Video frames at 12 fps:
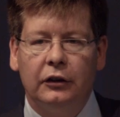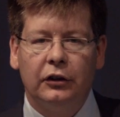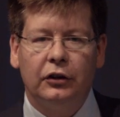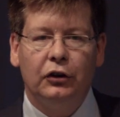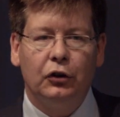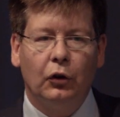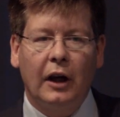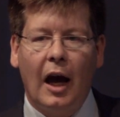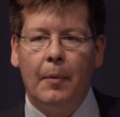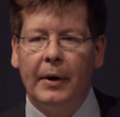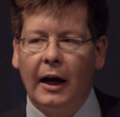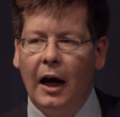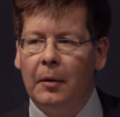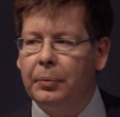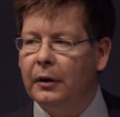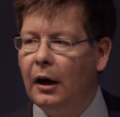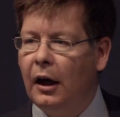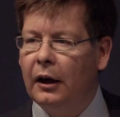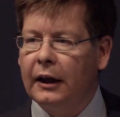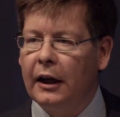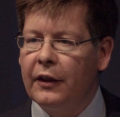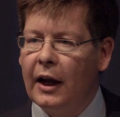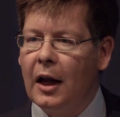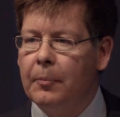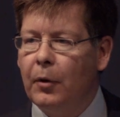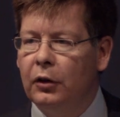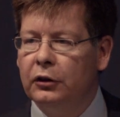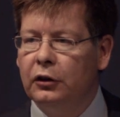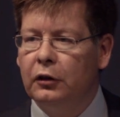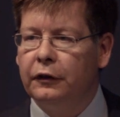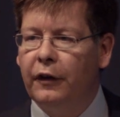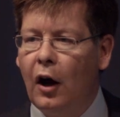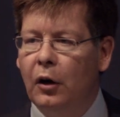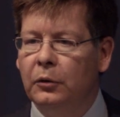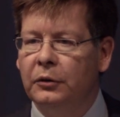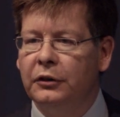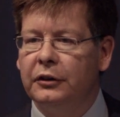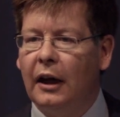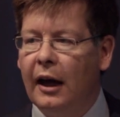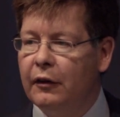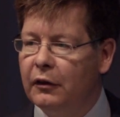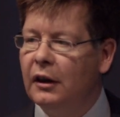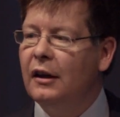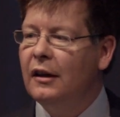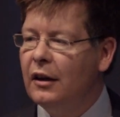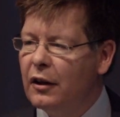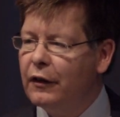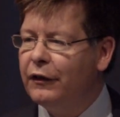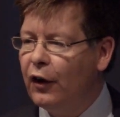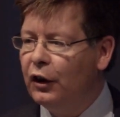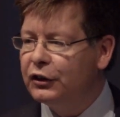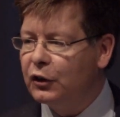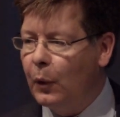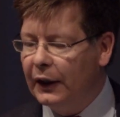Just as you're coming up, getting that up on your phones, and the first